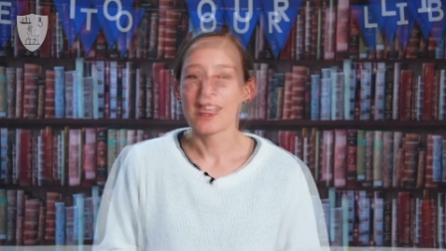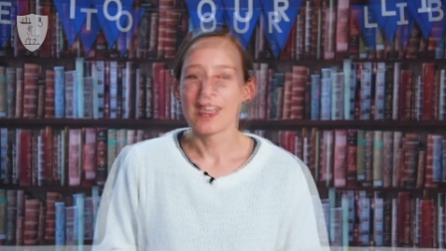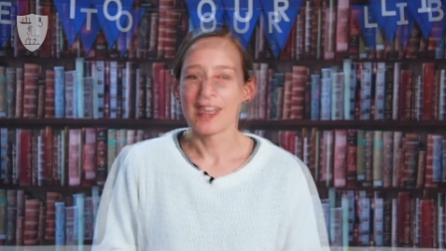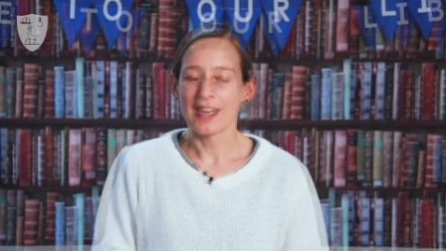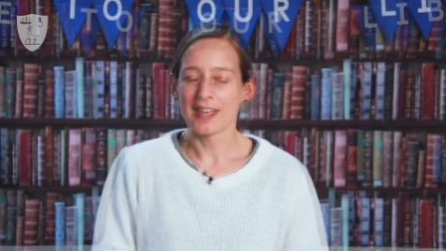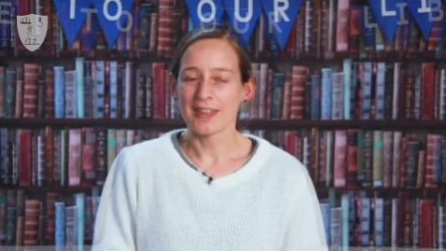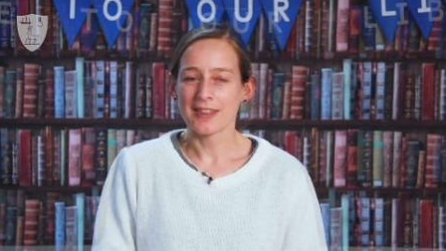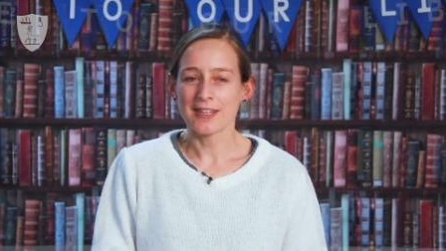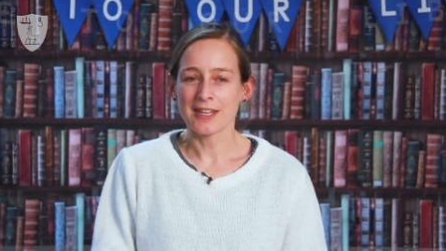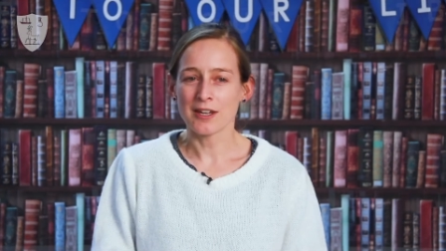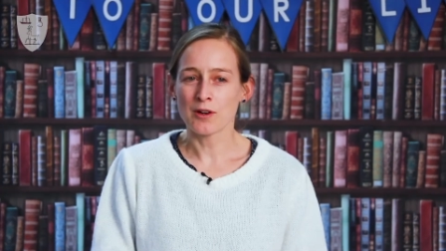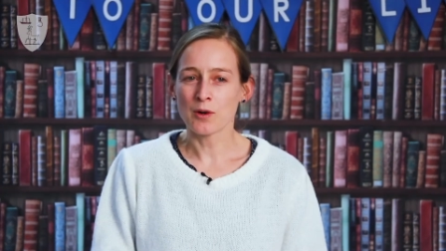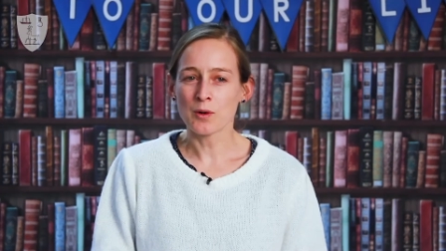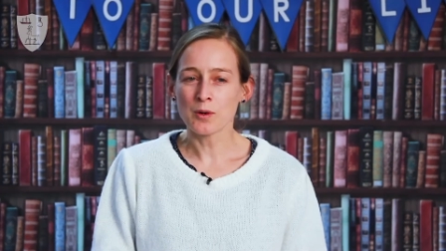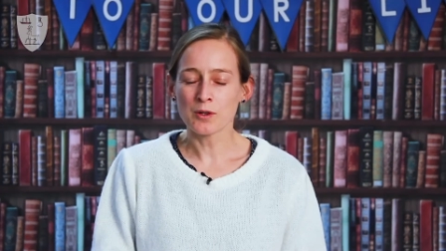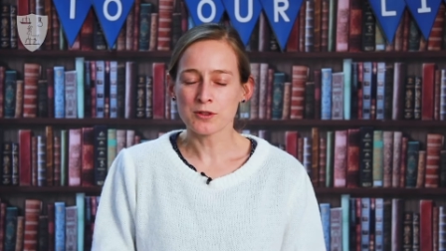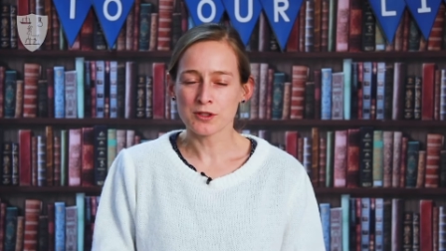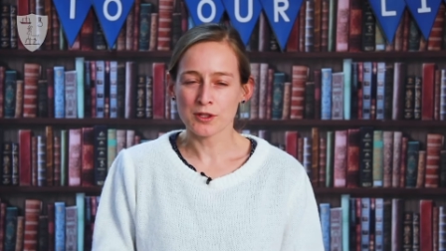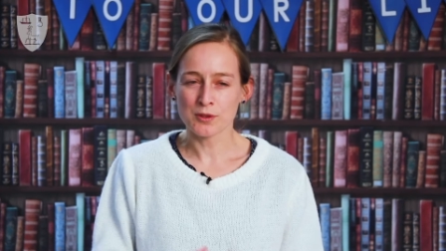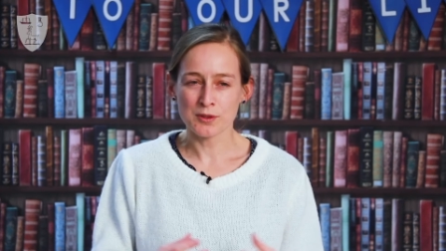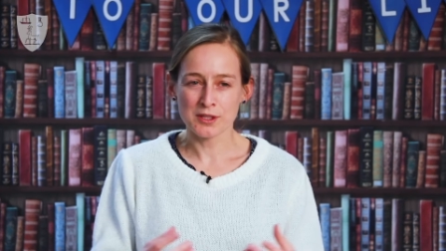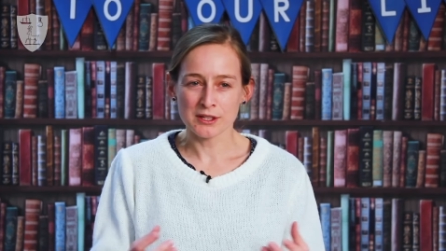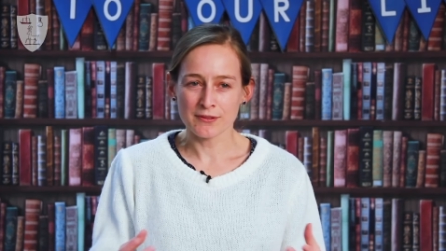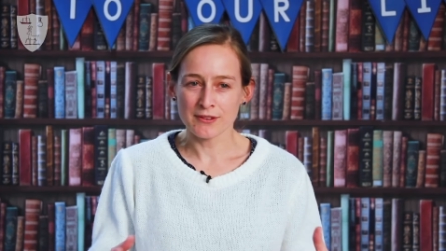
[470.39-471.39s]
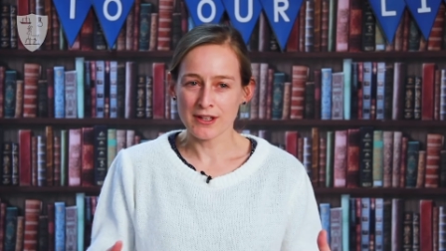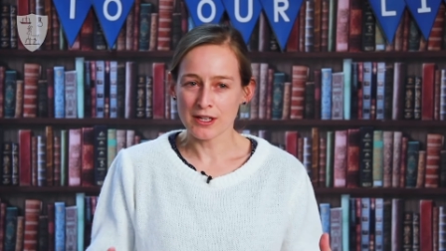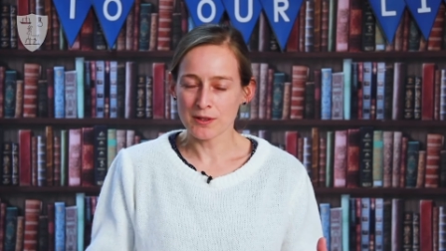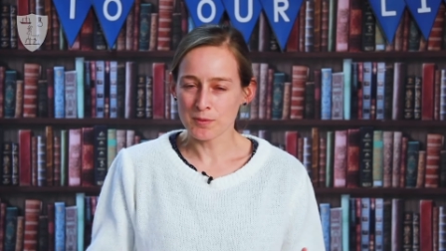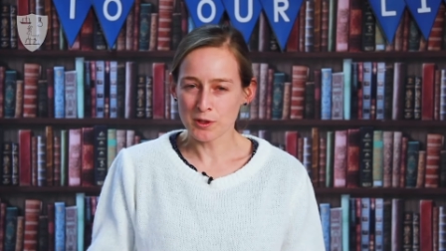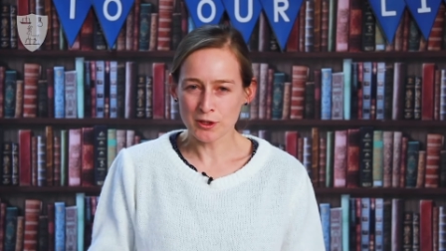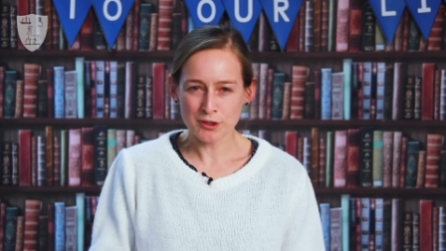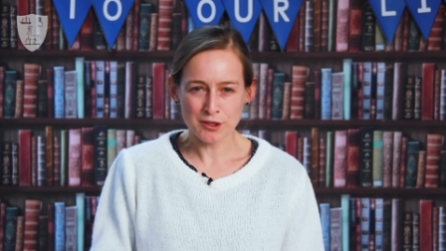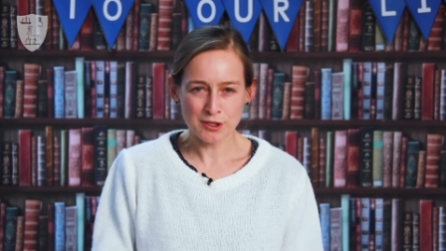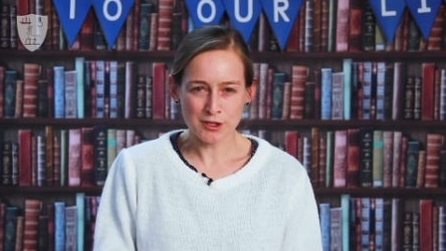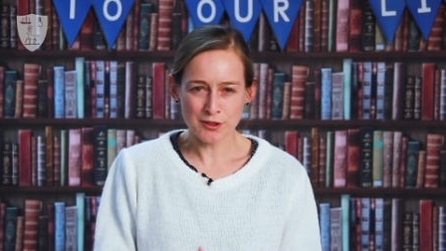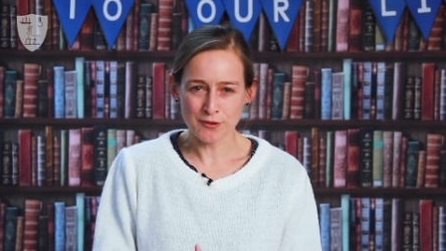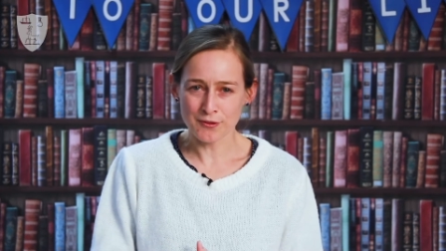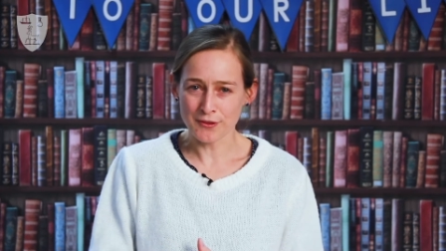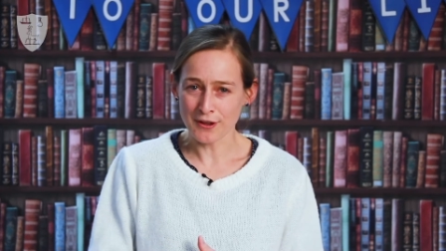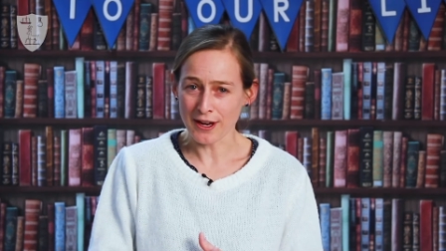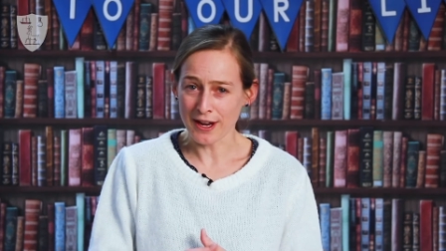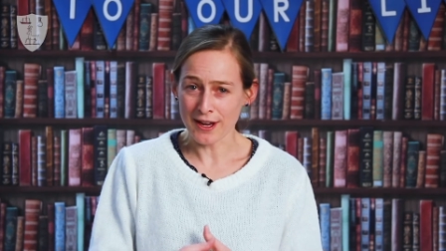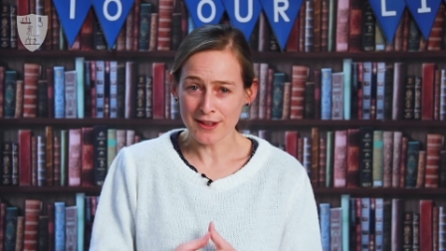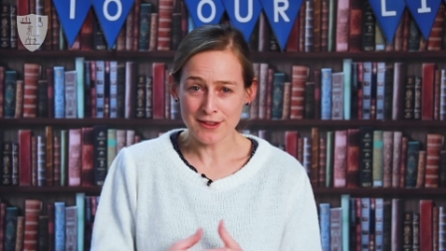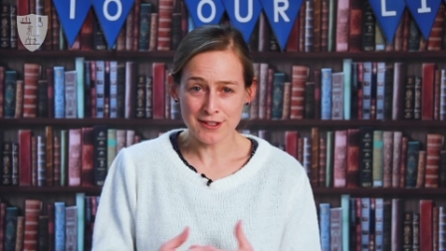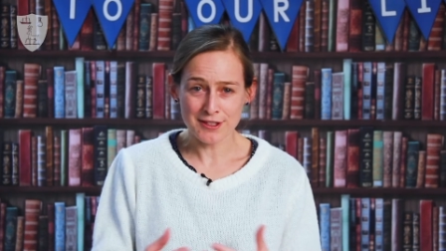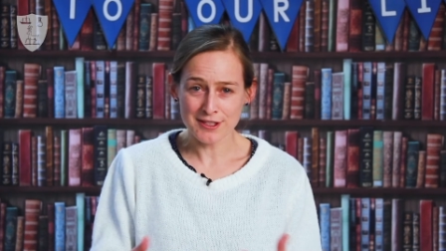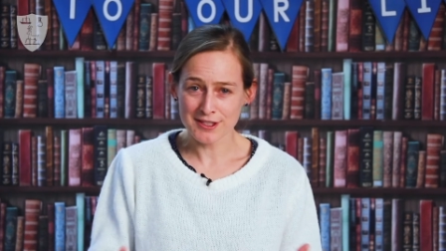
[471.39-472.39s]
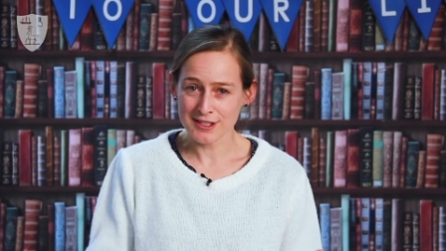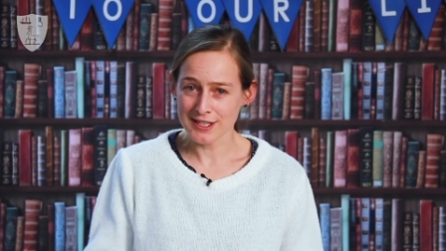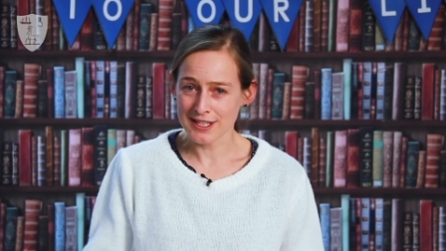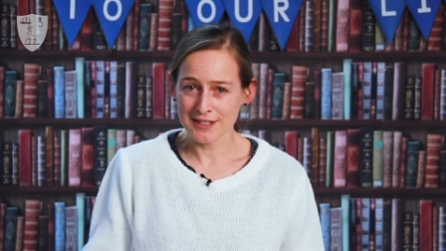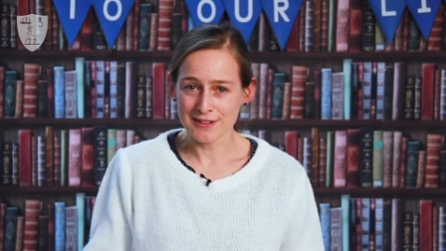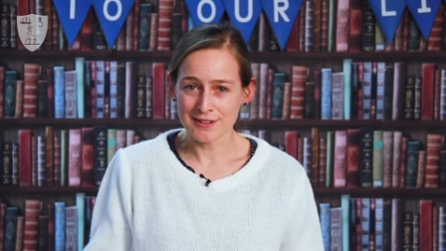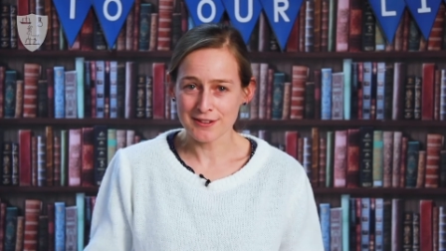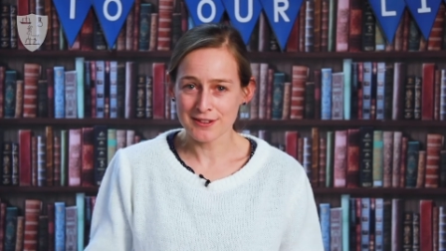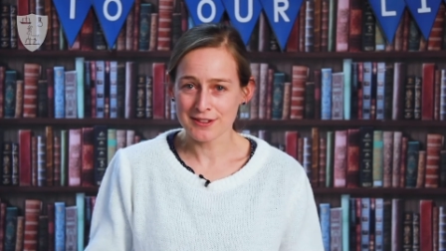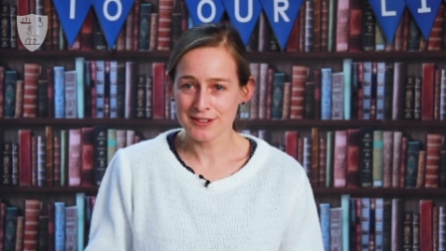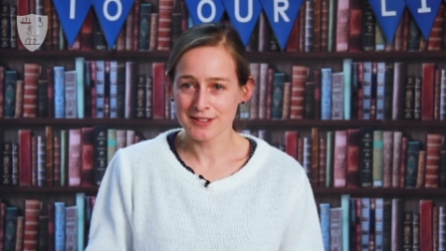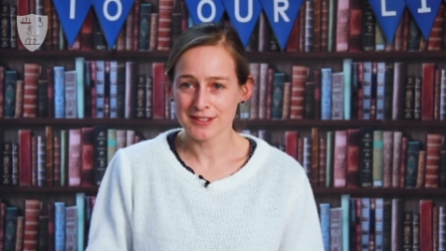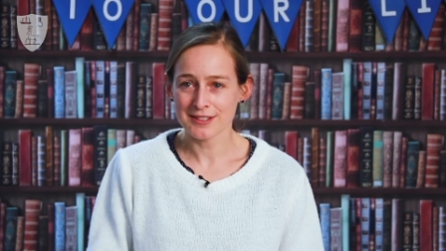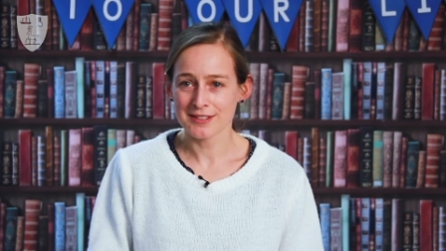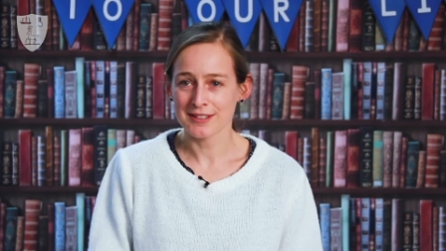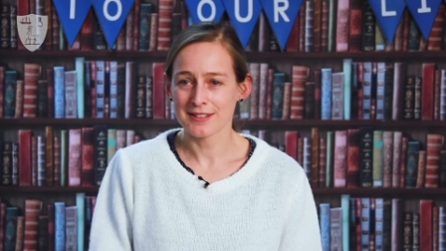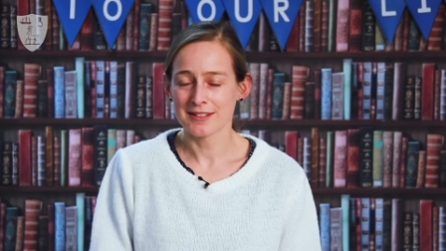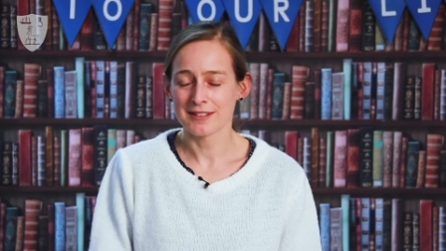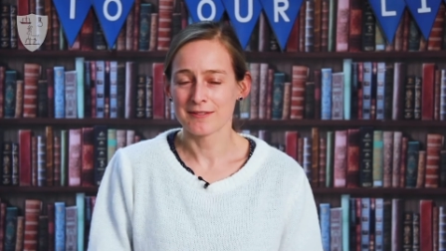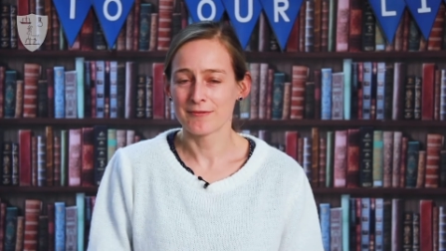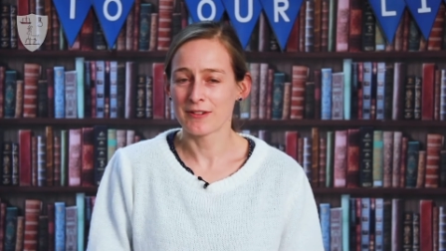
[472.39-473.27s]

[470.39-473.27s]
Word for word: And they also develop lots of other skills,